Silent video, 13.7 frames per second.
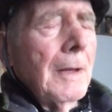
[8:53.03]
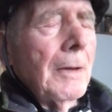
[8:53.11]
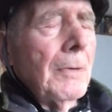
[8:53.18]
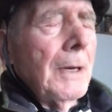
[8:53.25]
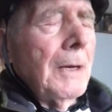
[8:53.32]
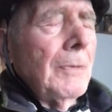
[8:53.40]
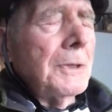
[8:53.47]
The
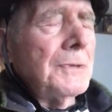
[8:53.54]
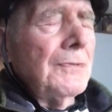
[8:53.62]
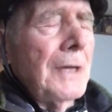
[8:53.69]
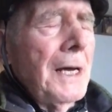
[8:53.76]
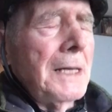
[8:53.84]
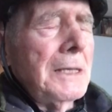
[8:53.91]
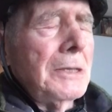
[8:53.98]
terrain was
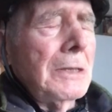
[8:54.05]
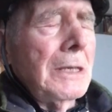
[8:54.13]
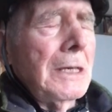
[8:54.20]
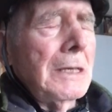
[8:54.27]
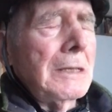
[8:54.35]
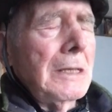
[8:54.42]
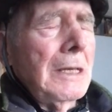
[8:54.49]
flat until you
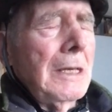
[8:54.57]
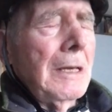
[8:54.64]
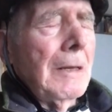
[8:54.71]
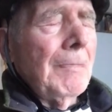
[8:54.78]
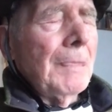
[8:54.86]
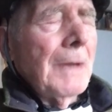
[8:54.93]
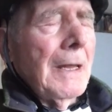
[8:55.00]
hit the
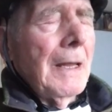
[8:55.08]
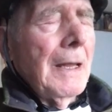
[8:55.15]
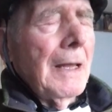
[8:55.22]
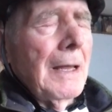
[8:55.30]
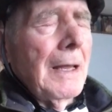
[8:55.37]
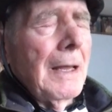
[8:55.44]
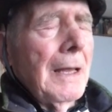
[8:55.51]

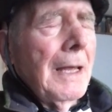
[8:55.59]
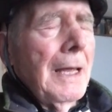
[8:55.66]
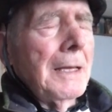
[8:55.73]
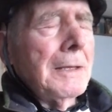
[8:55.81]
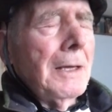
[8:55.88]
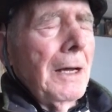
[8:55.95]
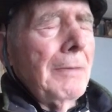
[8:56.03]

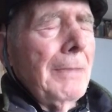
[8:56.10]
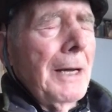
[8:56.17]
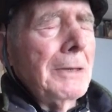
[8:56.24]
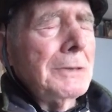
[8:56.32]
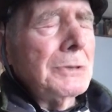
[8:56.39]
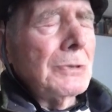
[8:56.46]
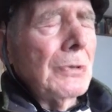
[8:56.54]
Anton
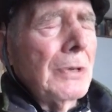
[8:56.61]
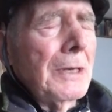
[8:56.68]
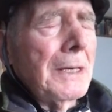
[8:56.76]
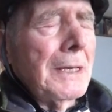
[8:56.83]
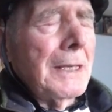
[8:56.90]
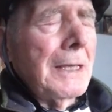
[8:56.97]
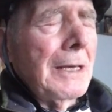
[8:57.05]
Mountains, or
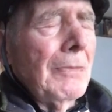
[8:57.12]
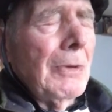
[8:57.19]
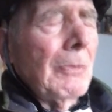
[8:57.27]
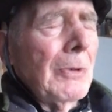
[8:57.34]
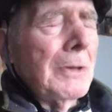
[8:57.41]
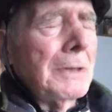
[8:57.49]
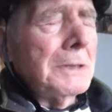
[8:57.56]
I can't
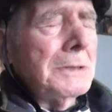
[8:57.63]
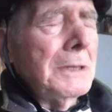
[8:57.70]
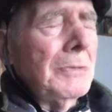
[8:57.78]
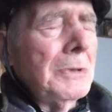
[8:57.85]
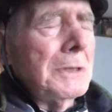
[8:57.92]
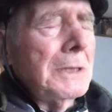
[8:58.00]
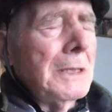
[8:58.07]
remember. Let's see,
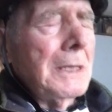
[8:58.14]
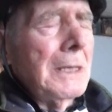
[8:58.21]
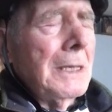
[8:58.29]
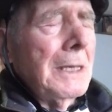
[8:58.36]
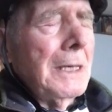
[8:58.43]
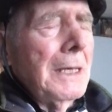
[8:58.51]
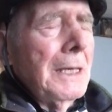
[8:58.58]
but
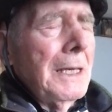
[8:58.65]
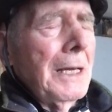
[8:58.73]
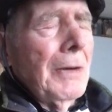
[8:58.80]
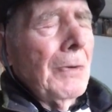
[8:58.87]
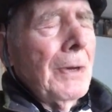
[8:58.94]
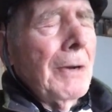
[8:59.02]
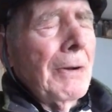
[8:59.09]

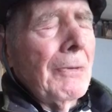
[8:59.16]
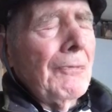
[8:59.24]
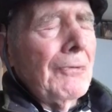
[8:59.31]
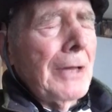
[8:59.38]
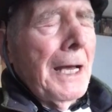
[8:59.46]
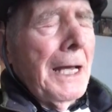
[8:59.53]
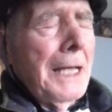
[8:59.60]
it went out
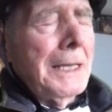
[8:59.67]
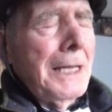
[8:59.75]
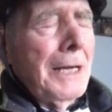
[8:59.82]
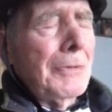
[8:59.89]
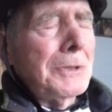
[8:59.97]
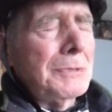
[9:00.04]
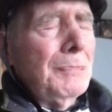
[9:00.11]
flat, and
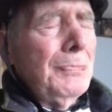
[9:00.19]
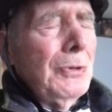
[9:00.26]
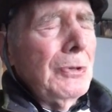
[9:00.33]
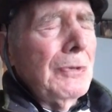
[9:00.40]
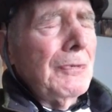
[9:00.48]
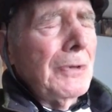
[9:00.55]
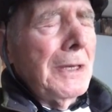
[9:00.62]
then it was
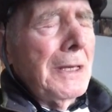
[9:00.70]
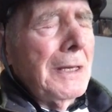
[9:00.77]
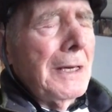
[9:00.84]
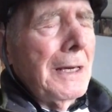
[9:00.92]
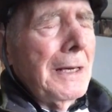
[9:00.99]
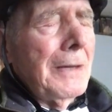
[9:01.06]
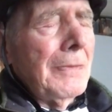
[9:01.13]
beautiful
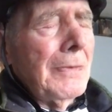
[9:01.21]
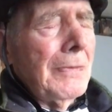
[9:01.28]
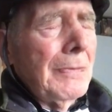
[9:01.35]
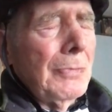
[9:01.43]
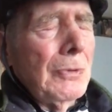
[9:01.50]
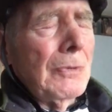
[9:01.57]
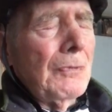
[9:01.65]

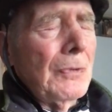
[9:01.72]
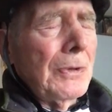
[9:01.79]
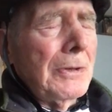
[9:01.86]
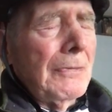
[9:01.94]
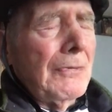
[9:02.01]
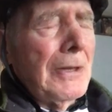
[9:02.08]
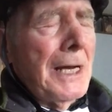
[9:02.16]

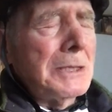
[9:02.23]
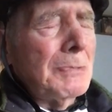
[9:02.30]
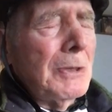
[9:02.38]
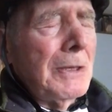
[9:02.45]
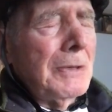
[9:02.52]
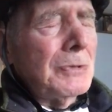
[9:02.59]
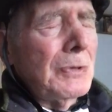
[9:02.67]
in the flats.
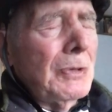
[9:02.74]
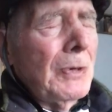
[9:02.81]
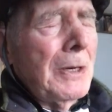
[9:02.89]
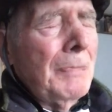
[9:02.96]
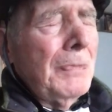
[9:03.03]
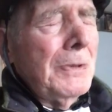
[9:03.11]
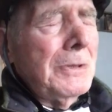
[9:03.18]
But as we
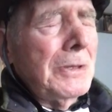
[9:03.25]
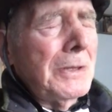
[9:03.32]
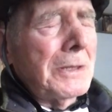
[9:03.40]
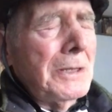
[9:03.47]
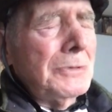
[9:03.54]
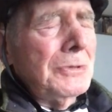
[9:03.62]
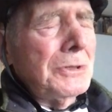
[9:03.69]
went up into the
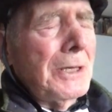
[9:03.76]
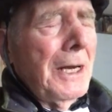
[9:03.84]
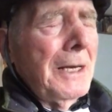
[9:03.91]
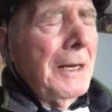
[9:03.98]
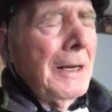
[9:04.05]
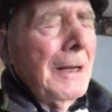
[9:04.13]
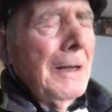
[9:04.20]
countryside,